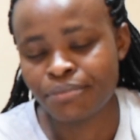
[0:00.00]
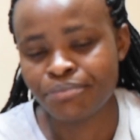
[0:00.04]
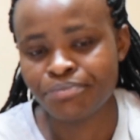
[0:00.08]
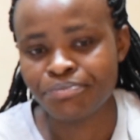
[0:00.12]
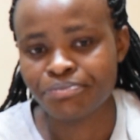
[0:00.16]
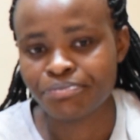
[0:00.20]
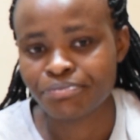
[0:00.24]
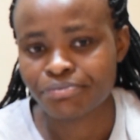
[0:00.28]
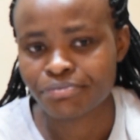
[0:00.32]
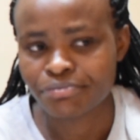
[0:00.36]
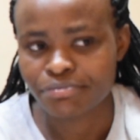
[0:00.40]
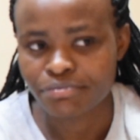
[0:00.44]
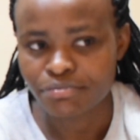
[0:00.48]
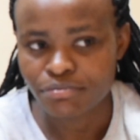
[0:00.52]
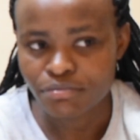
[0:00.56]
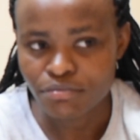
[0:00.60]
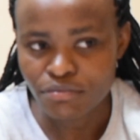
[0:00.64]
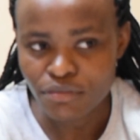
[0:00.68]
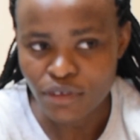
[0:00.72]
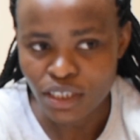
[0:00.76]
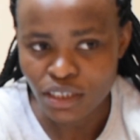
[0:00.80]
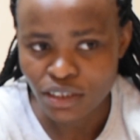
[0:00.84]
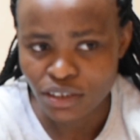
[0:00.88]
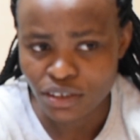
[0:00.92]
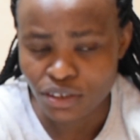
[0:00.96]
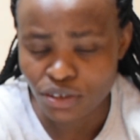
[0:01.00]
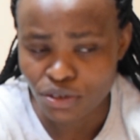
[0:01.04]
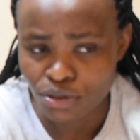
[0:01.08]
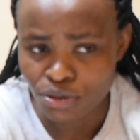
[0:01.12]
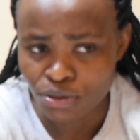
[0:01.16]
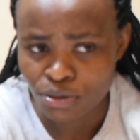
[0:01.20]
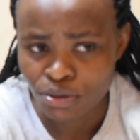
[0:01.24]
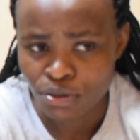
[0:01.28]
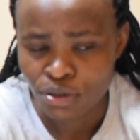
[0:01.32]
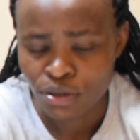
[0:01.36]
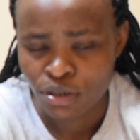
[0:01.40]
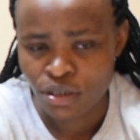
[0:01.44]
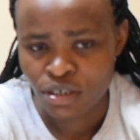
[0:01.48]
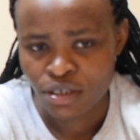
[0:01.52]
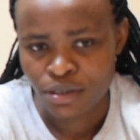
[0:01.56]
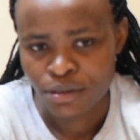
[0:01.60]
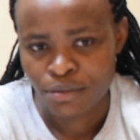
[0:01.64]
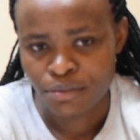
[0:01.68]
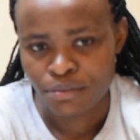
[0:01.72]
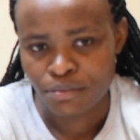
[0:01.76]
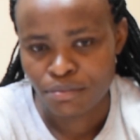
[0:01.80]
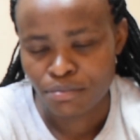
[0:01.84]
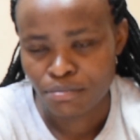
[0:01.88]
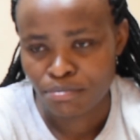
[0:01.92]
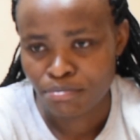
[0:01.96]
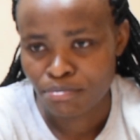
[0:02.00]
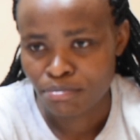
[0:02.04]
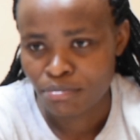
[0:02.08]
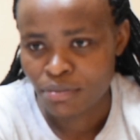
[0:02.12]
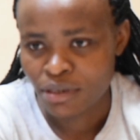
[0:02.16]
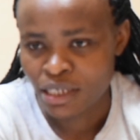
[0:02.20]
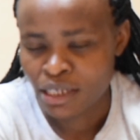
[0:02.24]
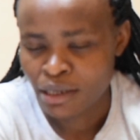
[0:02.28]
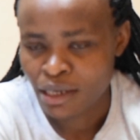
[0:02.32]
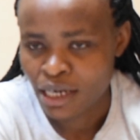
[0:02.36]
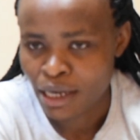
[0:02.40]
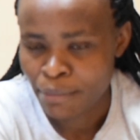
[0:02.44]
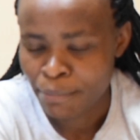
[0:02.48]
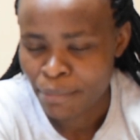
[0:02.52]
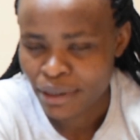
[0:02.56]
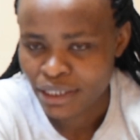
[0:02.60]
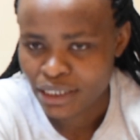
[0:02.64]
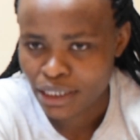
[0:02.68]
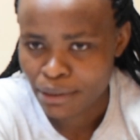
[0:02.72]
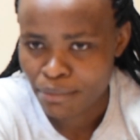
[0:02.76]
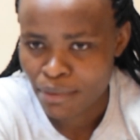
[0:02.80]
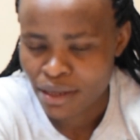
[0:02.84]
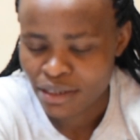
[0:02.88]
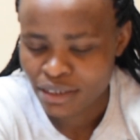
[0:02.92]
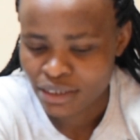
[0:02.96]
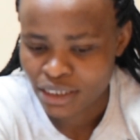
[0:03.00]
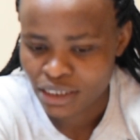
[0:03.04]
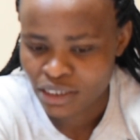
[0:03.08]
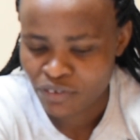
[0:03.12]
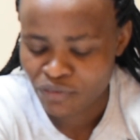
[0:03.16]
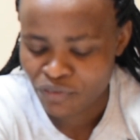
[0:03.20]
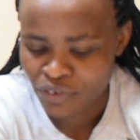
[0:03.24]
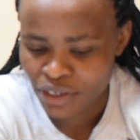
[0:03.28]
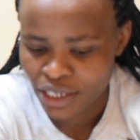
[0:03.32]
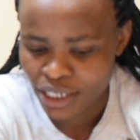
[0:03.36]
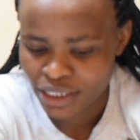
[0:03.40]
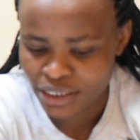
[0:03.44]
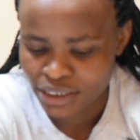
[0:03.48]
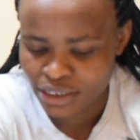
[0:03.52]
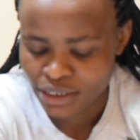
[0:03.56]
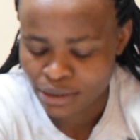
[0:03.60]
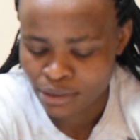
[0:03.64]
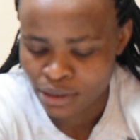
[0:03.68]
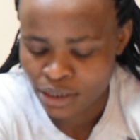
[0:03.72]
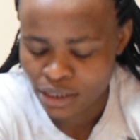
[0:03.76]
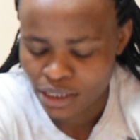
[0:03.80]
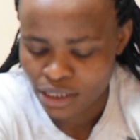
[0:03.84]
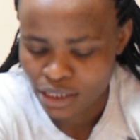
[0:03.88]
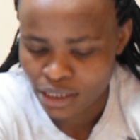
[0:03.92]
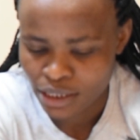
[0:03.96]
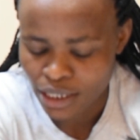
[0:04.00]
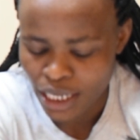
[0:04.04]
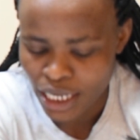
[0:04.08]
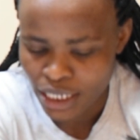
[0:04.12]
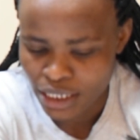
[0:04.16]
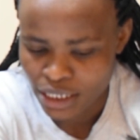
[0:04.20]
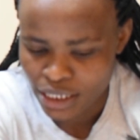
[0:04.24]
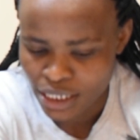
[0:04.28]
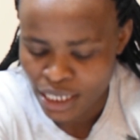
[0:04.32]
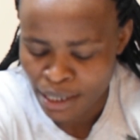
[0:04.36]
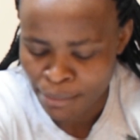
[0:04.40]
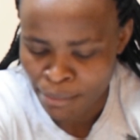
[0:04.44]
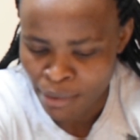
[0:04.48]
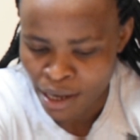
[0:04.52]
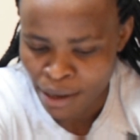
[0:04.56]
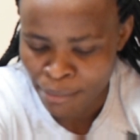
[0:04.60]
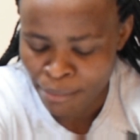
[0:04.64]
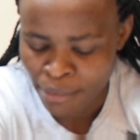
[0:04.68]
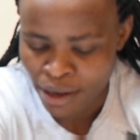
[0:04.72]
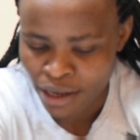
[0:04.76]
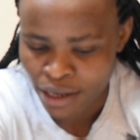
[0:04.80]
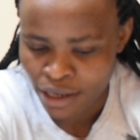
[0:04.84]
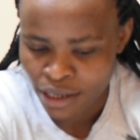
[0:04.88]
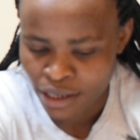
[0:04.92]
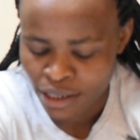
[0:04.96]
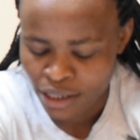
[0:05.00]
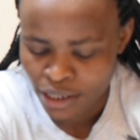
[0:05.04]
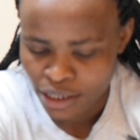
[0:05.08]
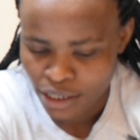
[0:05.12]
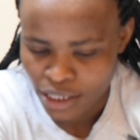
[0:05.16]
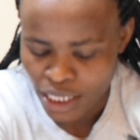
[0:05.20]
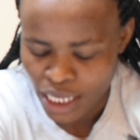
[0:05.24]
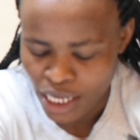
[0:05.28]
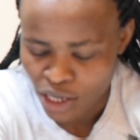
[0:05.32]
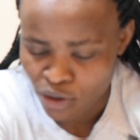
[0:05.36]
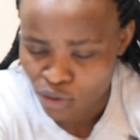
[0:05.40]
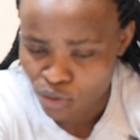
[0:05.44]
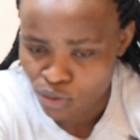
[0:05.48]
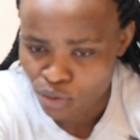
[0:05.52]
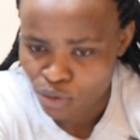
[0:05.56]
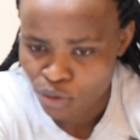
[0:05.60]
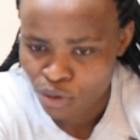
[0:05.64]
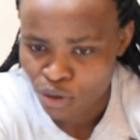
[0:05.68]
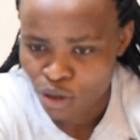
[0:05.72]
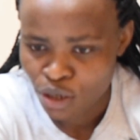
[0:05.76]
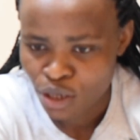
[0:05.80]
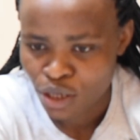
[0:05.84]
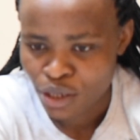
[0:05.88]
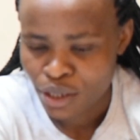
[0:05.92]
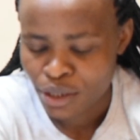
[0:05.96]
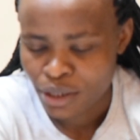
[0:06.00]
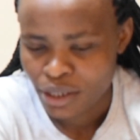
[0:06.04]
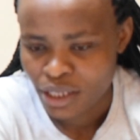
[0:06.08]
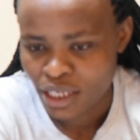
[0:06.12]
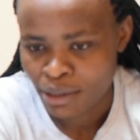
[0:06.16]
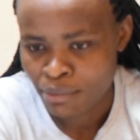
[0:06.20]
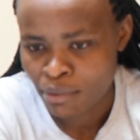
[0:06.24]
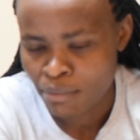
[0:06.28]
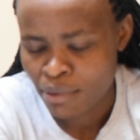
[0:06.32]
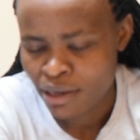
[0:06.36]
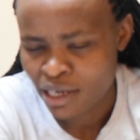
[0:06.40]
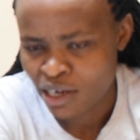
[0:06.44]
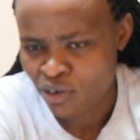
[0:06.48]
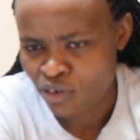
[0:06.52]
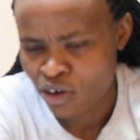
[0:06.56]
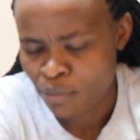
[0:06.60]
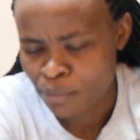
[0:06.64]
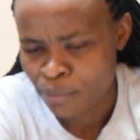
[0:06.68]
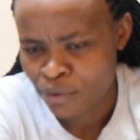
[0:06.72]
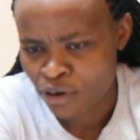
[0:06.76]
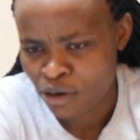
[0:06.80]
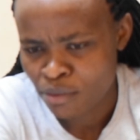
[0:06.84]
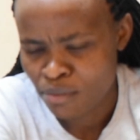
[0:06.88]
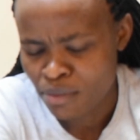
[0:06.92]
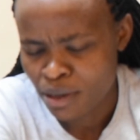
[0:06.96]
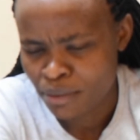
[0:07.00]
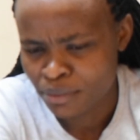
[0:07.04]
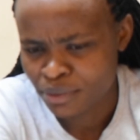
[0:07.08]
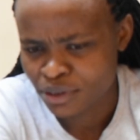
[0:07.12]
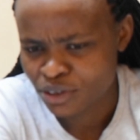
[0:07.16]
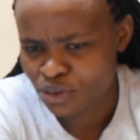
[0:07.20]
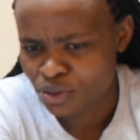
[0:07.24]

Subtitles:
Yeah. So, nikapata birth certificate, nini ID ya mama, yangu, ya baba ikakuwa problem.